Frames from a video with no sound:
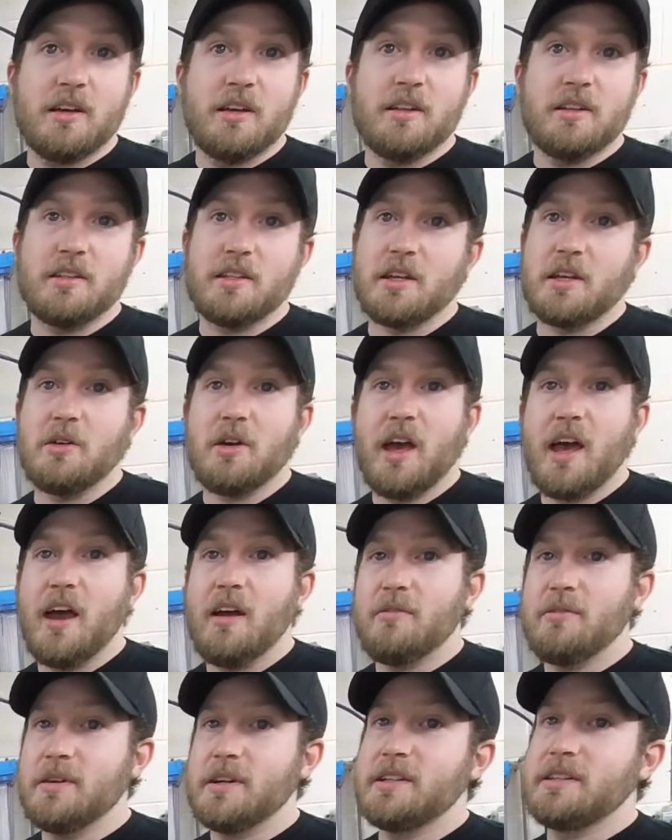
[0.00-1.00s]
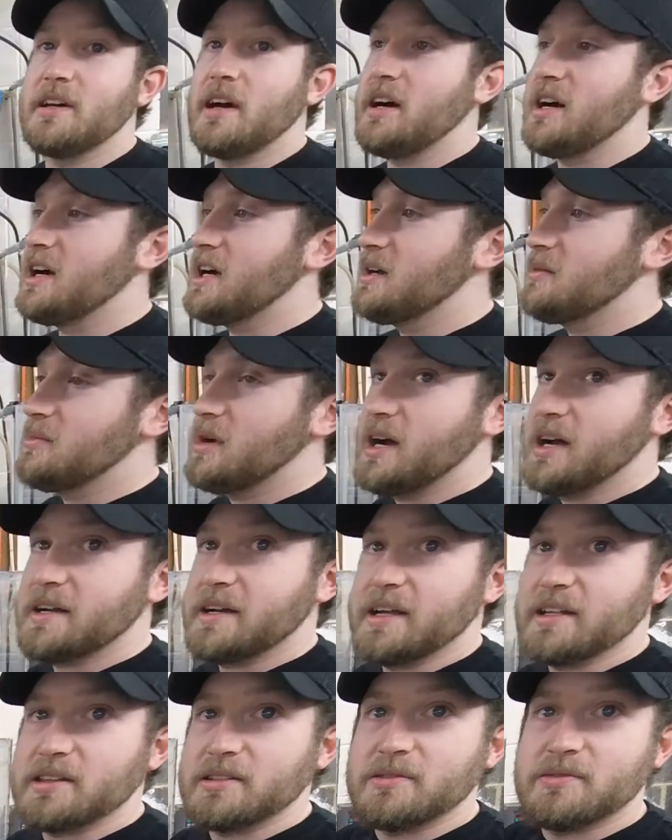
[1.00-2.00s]
It, it, every time I'd
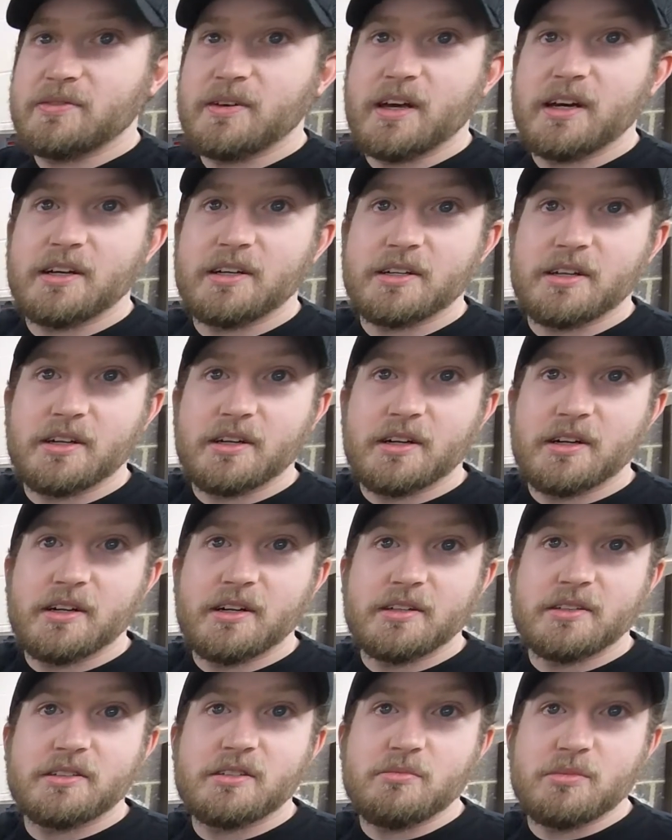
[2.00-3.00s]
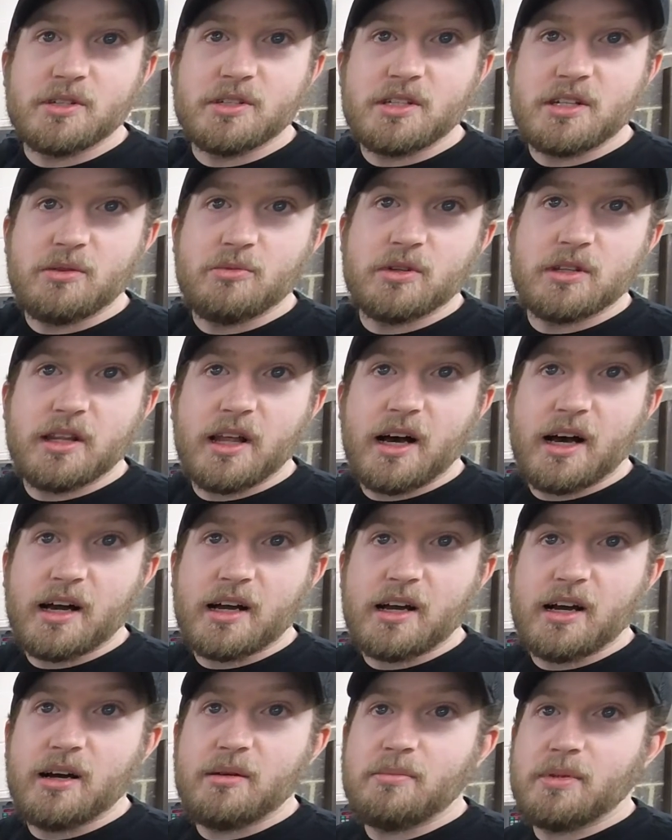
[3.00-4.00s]
get the failures, the machine would
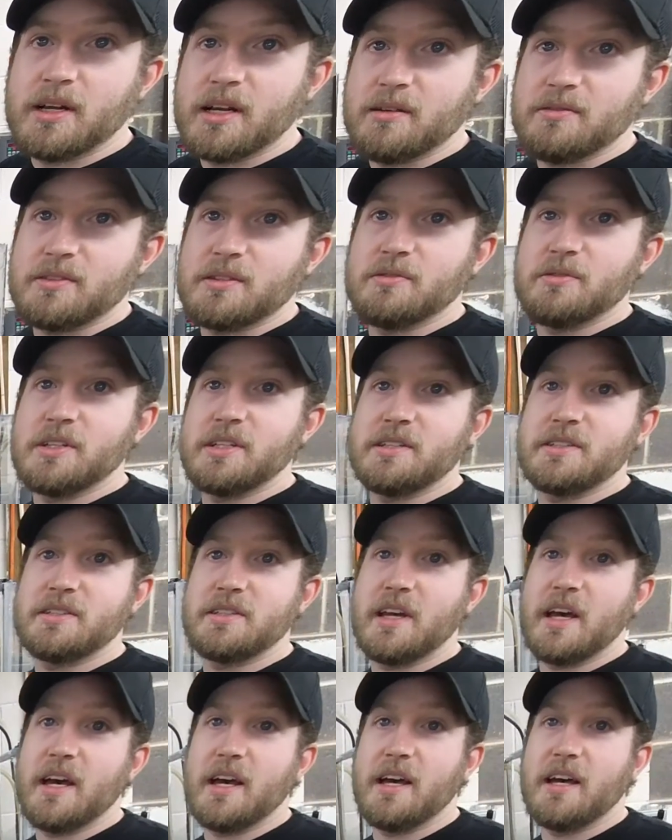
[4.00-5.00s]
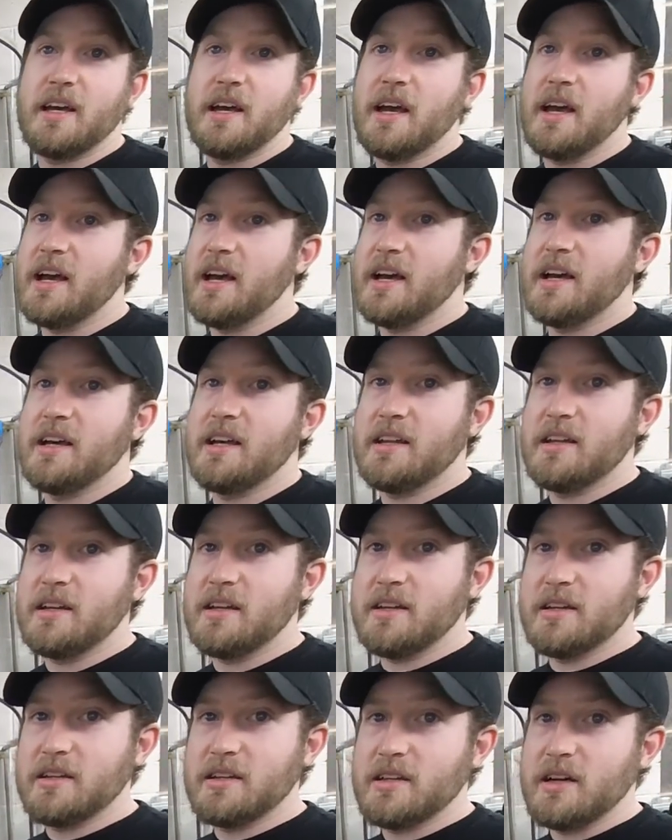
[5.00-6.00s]
lock up. I'd have to reset,
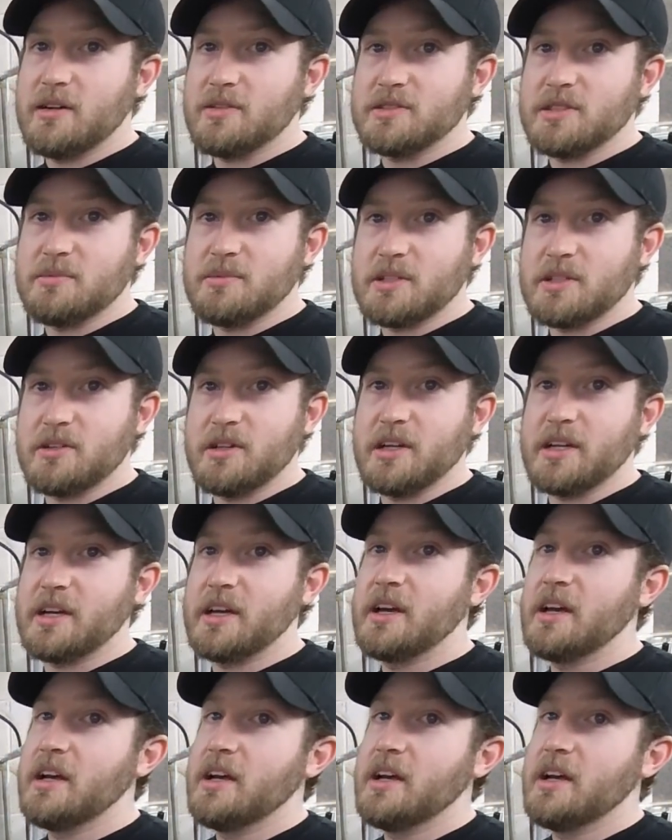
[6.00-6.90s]
and I was up the creek.